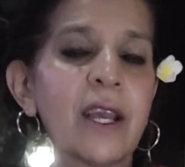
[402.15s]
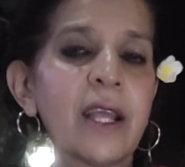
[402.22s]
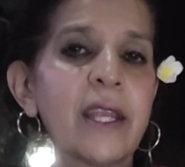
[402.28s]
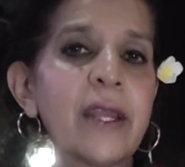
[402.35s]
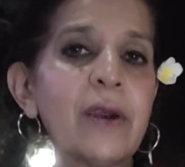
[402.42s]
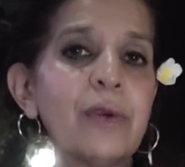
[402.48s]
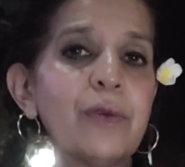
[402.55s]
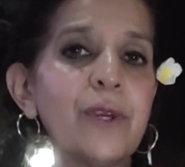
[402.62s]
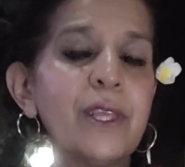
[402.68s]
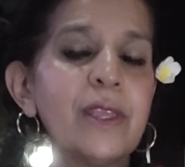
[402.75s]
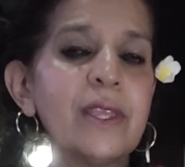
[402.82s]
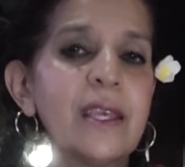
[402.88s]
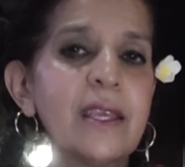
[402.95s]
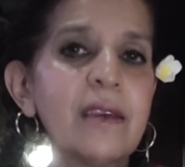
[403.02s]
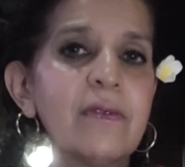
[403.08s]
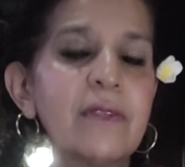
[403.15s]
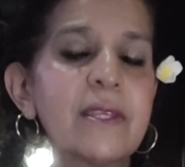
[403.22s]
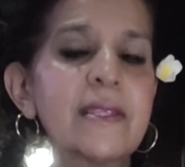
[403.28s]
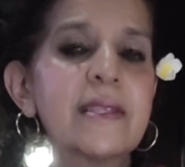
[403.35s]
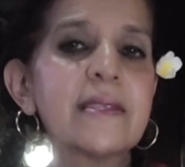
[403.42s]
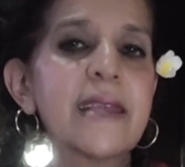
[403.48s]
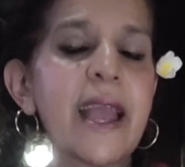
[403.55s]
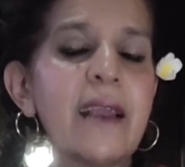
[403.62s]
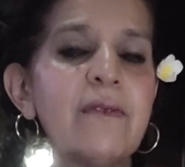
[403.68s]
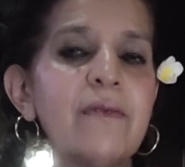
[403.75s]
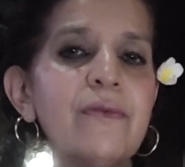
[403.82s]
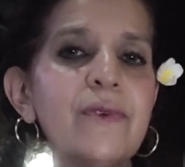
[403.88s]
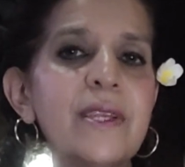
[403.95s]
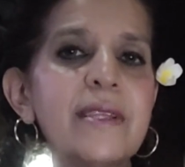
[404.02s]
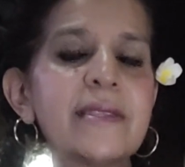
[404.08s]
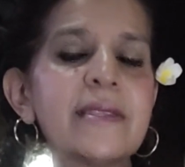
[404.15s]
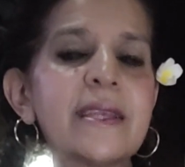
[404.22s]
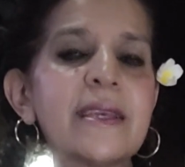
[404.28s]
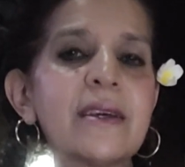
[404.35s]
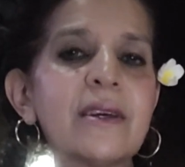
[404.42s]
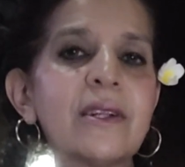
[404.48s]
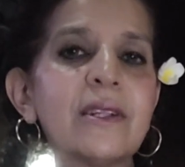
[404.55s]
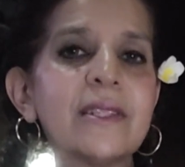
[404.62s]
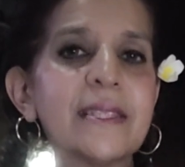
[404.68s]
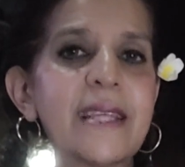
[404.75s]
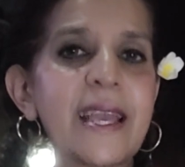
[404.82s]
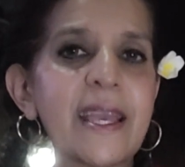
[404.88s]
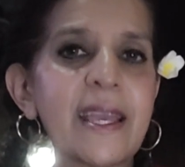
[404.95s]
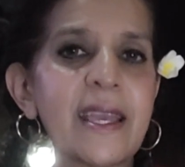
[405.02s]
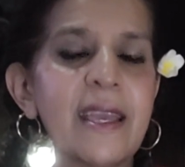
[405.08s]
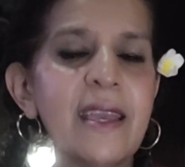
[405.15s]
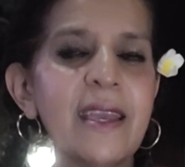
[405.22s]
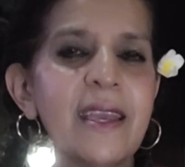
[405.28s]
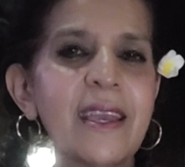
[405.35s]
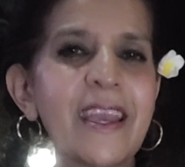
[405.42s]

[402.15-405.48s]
Now, if we think of this as every single day,